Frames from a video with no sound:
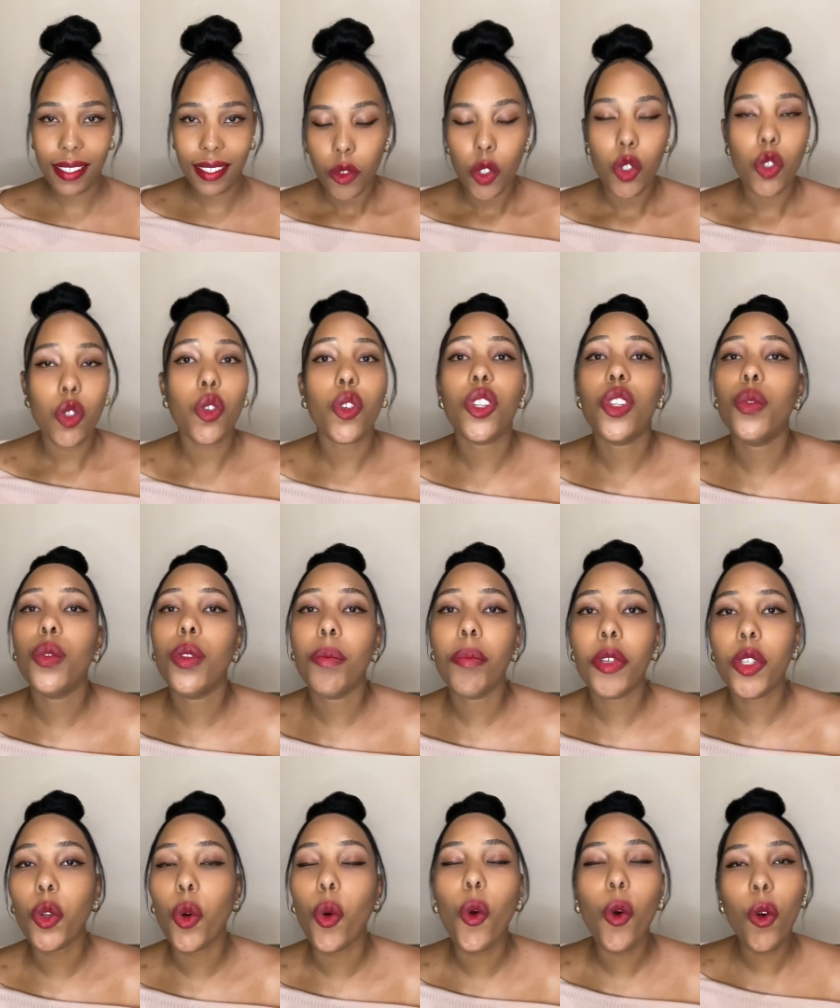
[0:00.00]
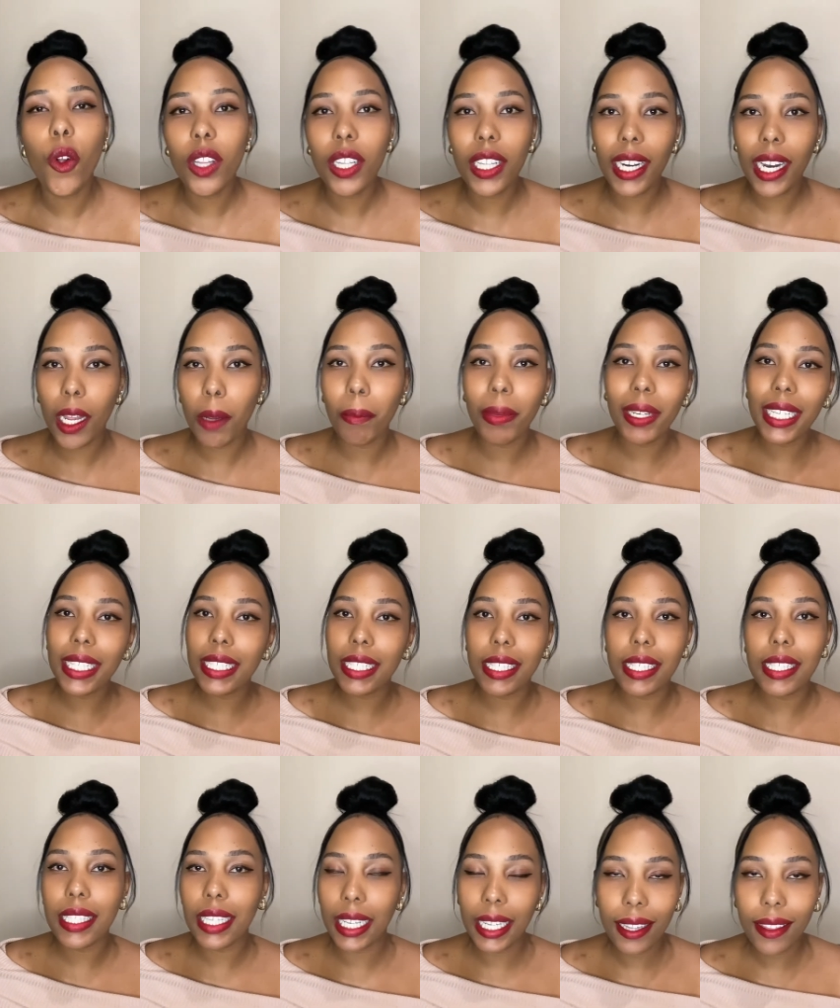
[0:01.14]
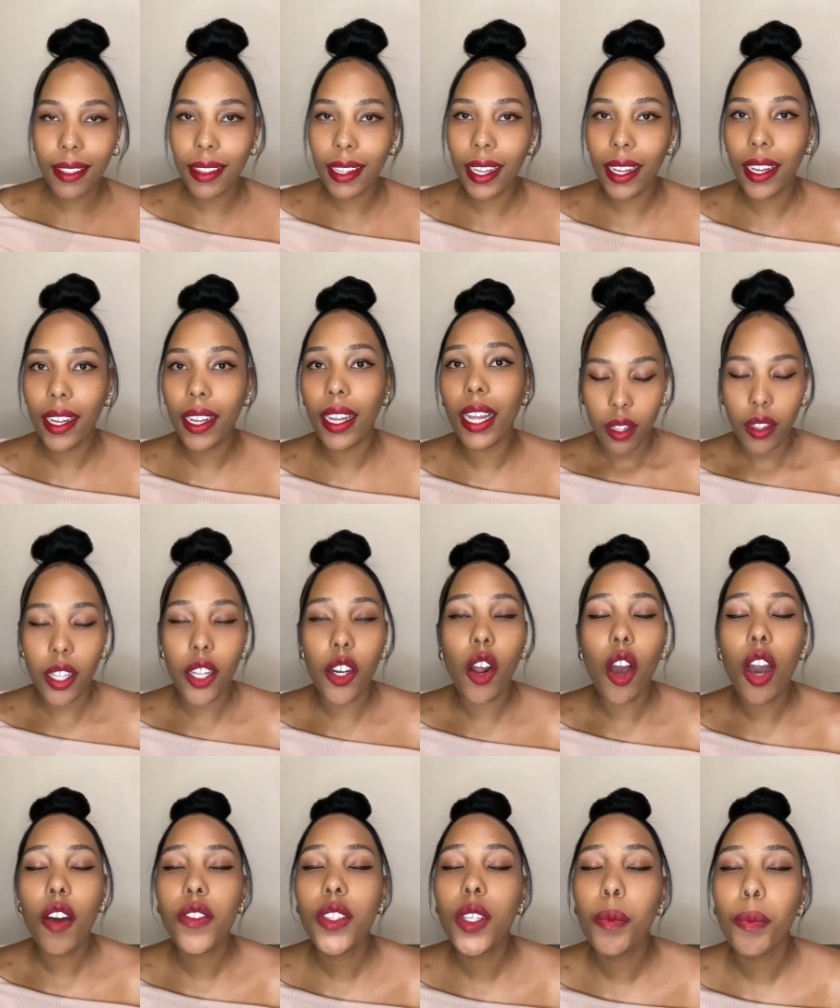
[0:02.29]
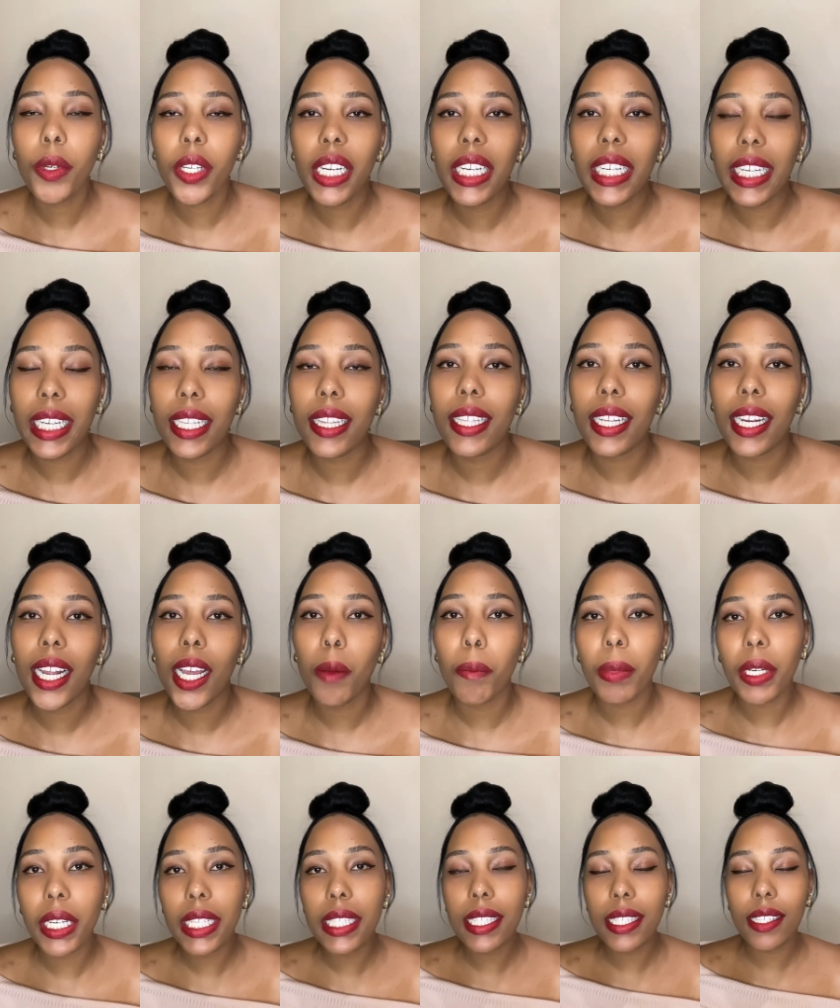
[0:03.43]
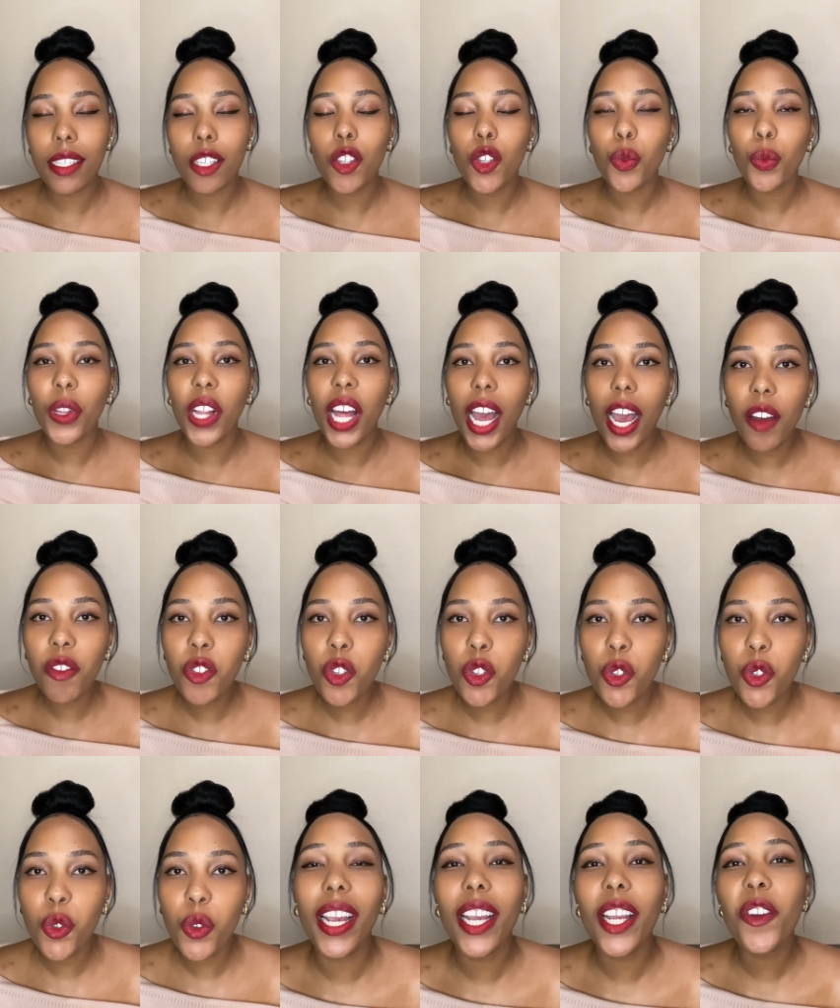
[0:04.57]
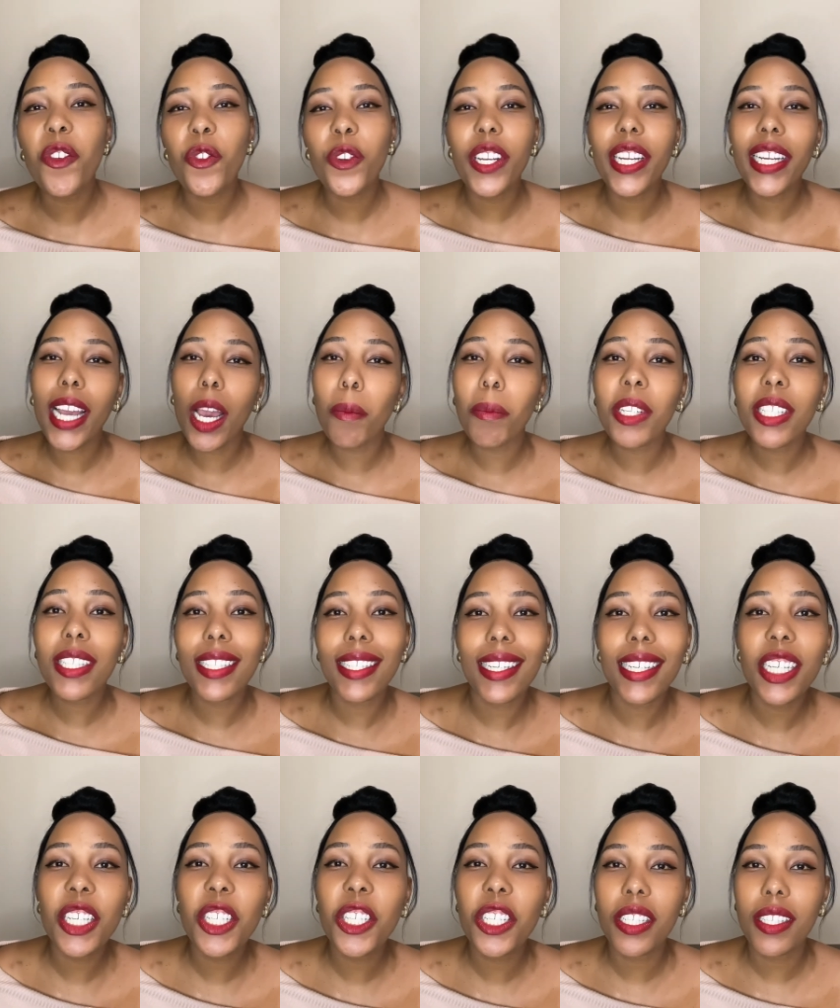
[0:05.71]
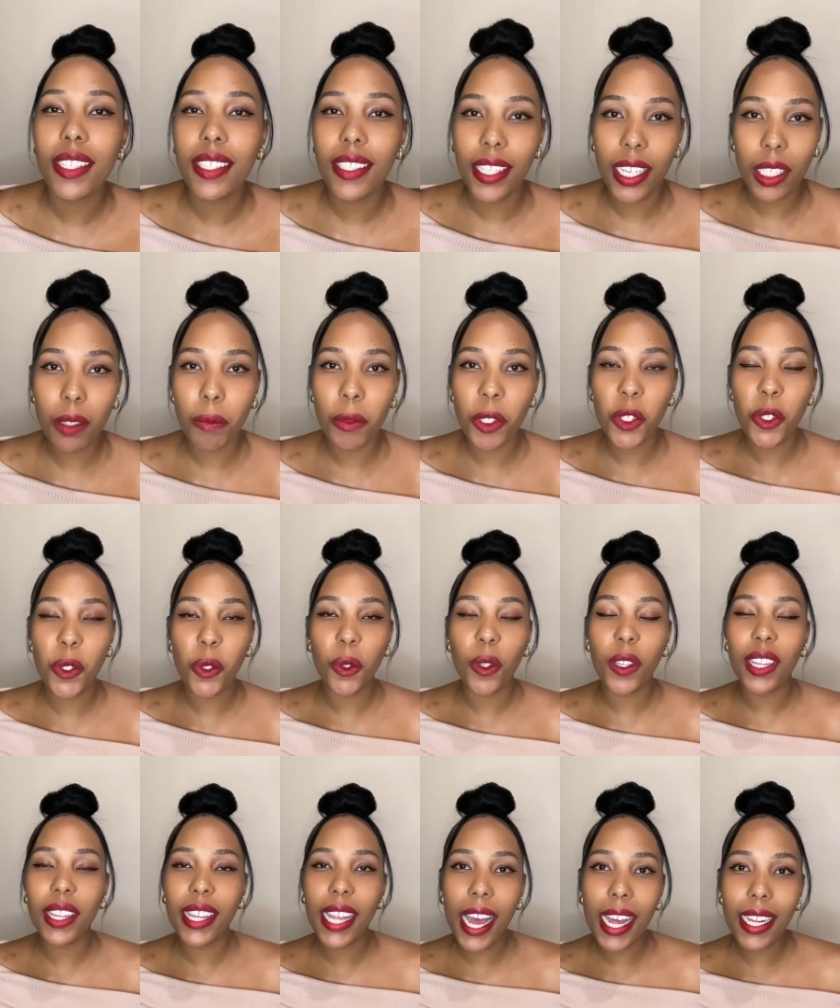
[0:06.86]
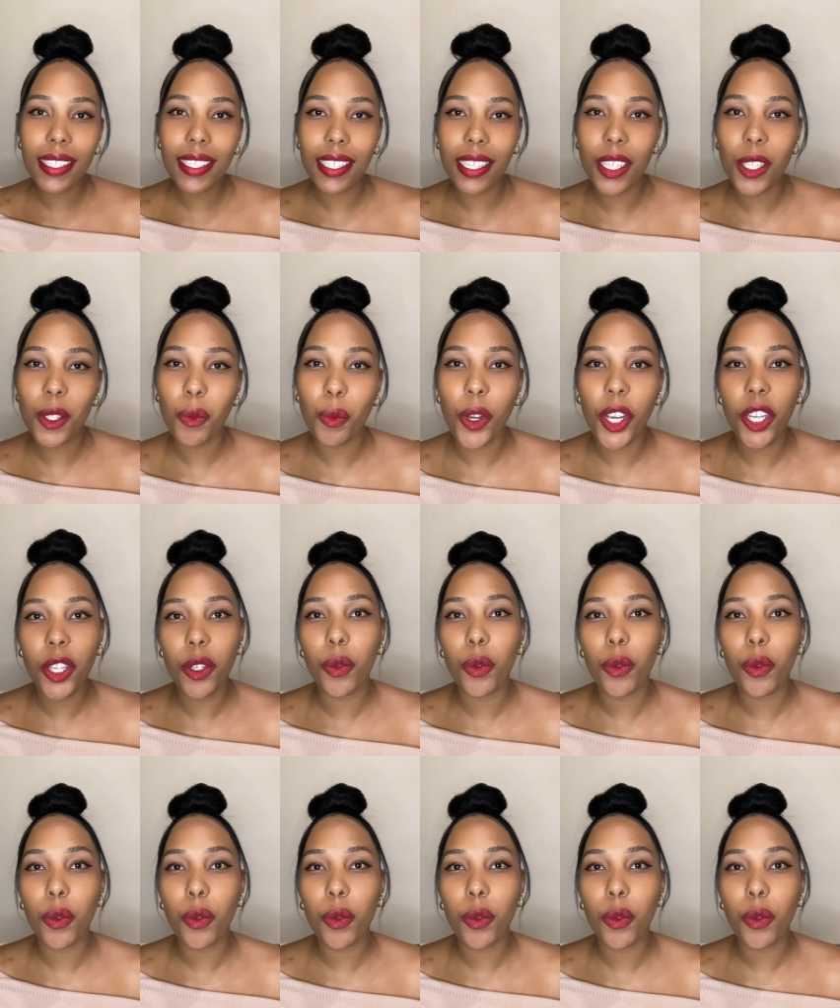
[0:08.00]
So you will put all the liabilities in there. And then after putting in the liabilities, you will have to do a recapitulation statement. So that is where you